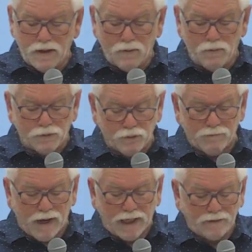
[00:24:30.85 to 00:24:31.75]
With your
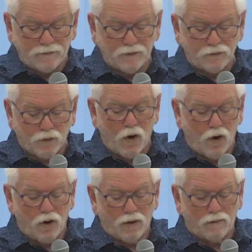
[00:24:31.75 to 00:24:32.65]
might and your
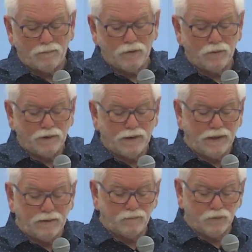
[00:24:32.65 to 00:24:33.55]
arm, you
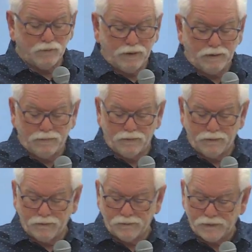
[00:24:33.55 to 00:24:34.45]
redeemed your
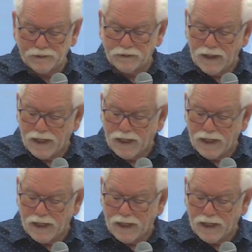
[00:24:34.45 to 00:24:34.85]
people and,